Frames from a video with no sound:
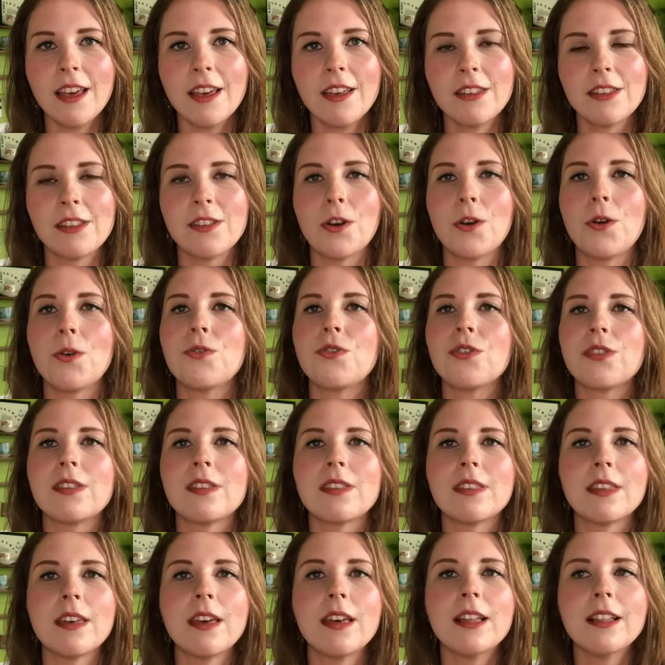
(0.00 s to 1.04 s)
So
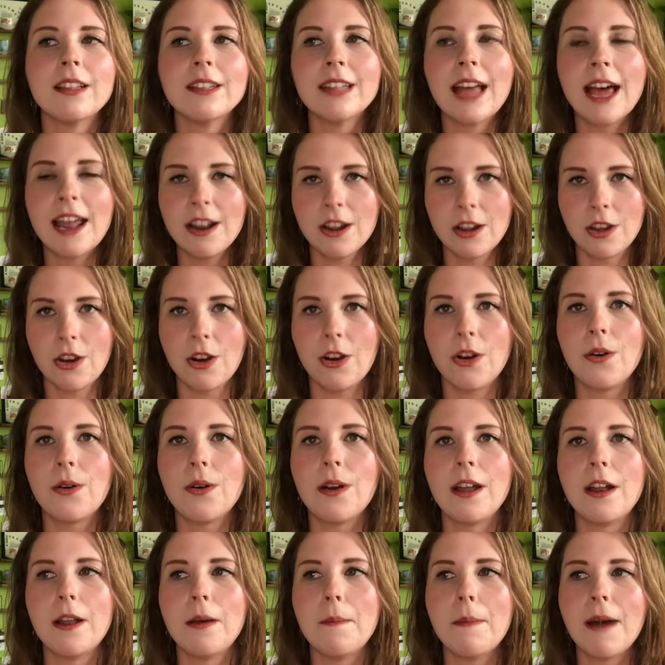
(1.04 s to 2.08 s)
just let it go
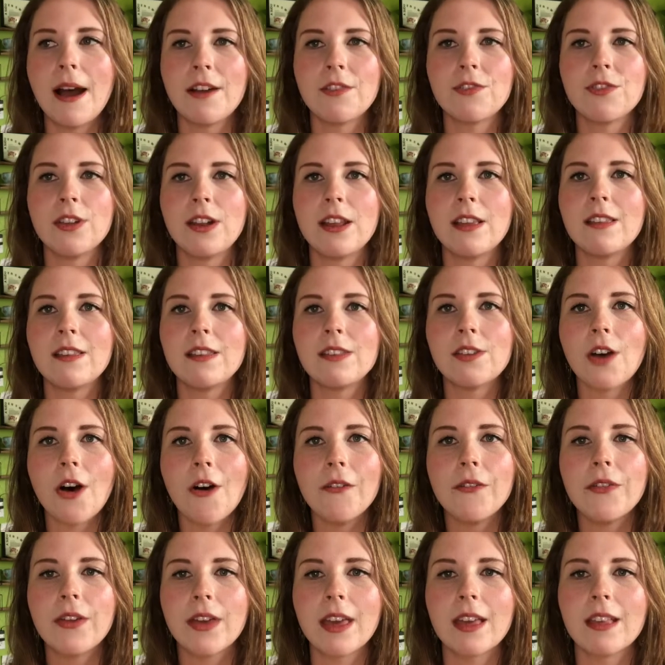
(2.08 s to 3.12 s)
and imagine it
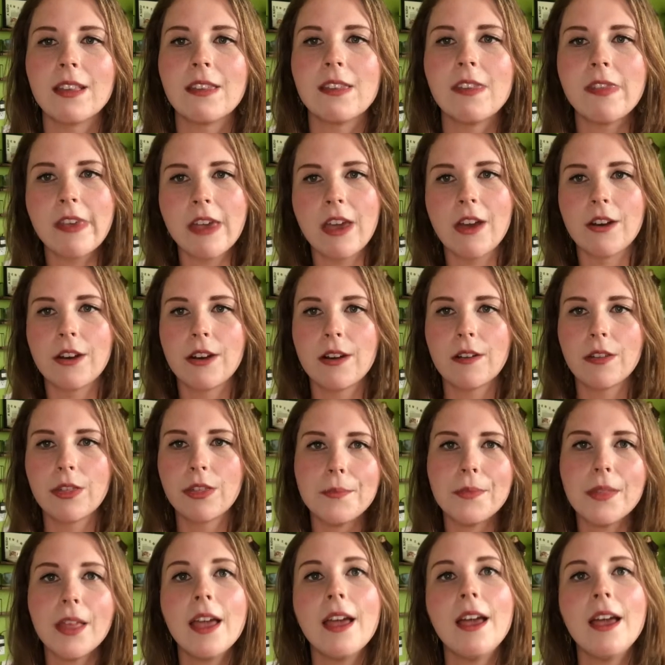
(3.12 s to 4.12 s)
dissolving into the earth.